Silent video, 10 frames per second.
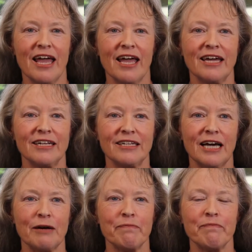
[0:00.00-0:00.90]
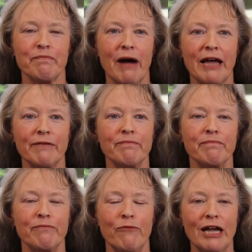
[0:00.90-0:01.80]
and my
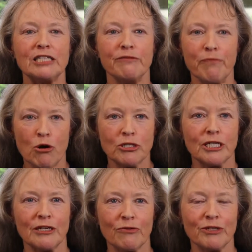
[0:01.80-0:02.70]
range of motion